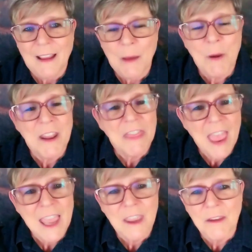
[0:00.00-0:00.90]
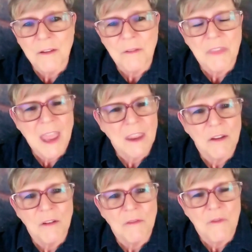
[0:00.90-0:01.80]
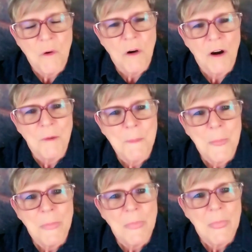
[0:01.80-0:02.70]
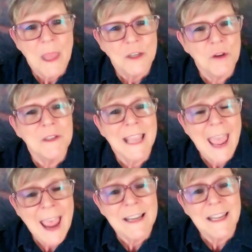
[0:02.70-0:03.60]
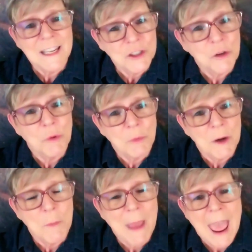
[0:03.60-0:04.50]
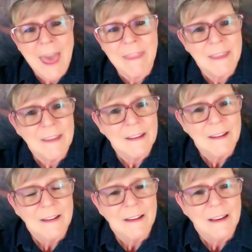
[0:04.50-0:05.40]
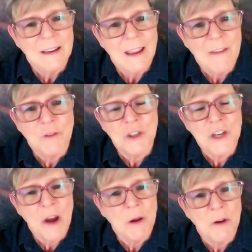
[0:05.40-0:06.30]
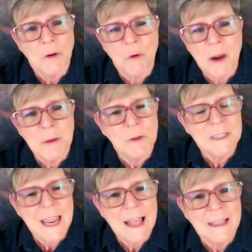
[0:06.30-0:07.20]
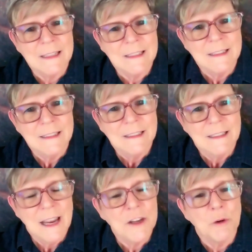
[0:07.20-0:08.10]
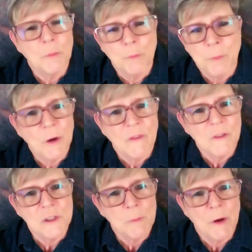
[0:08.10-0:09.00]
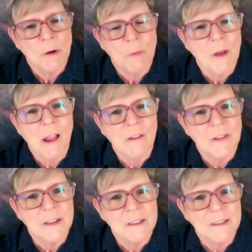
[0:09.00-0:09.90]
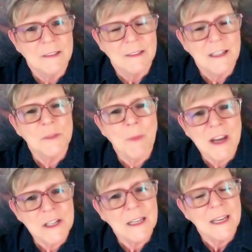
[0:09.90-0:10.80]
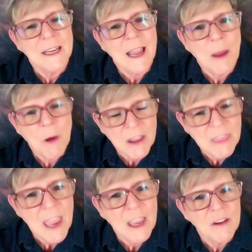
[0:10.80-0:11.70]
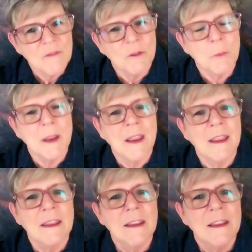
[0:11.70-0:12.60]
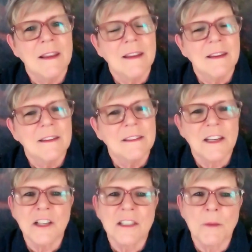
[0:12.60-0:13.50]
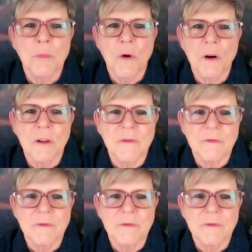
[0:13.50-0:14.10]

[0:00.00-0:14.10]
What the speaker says: I want to thank you. Thank you for choosing acting as your career path and for sharing your incredible talent and your beautiful spirit with all of us. Especially, I want to thank you for being such a supportive